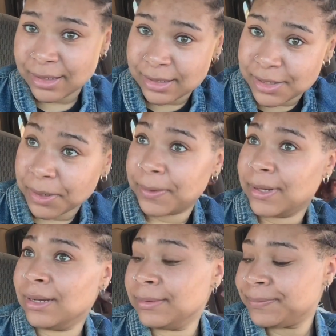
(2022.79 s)

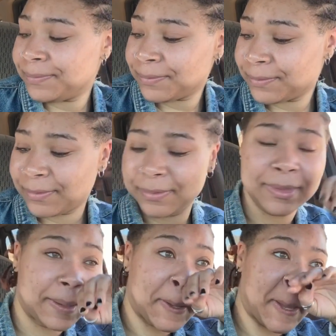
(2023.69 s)
So,
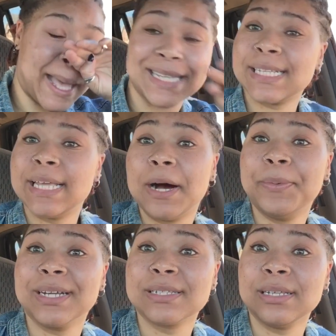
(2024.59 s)
I see y'all
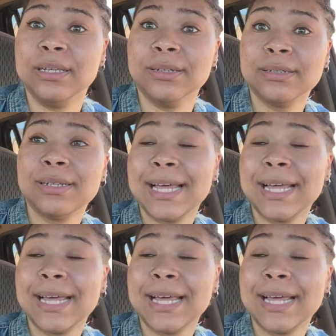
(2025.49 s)
when I see you.